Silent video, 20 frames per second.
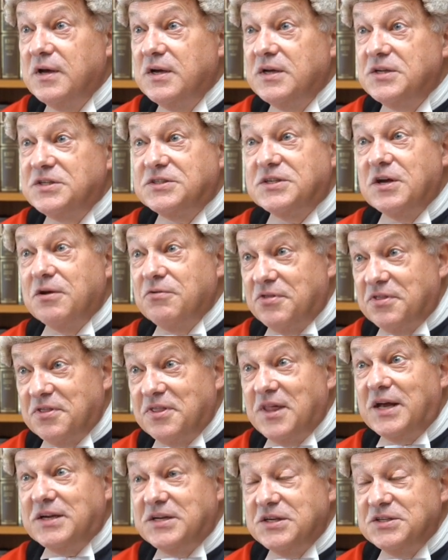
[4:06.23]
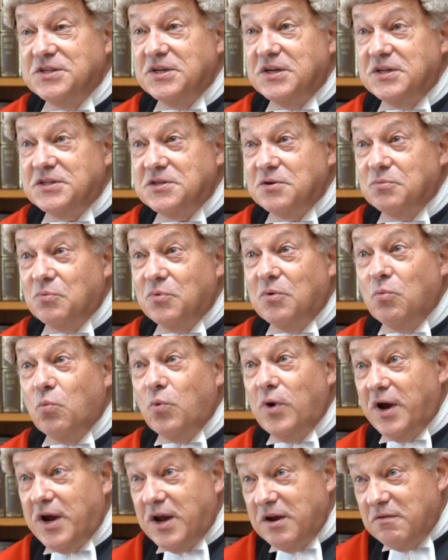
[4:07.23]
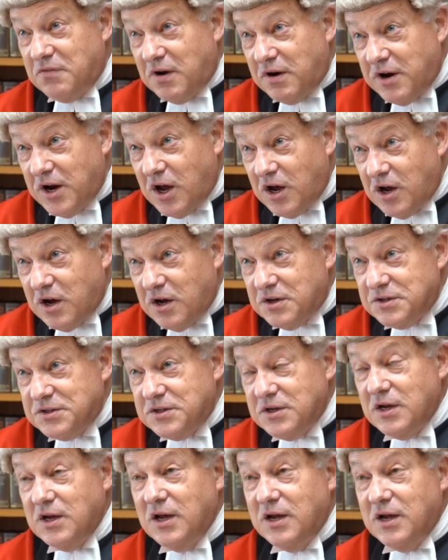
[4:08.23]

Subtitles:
So that is it. We're working very hard.